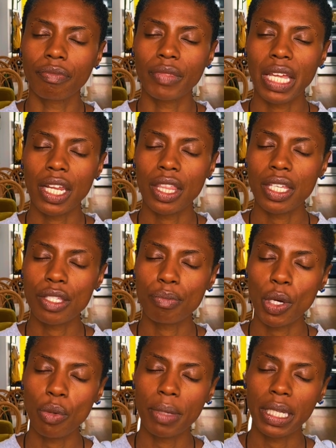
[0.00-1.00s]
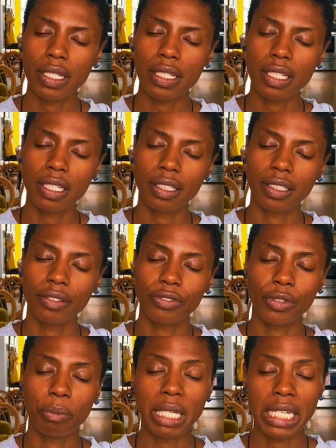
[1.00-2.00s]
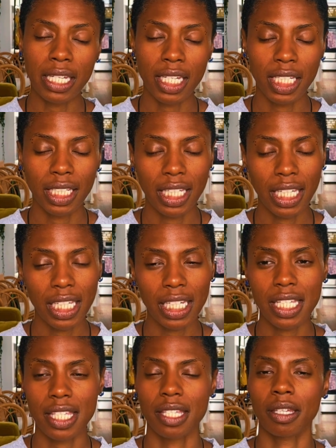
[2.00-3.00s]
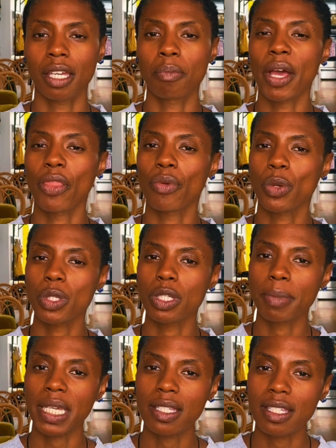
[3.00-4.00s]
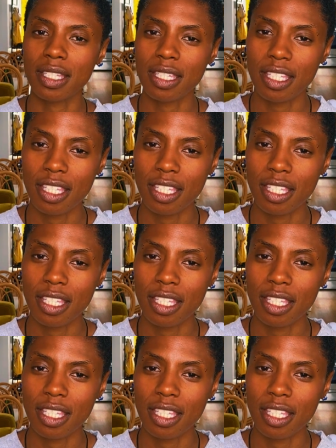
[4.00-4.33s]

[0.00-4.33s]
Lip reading: And in this moment, for me, it is in my throat space.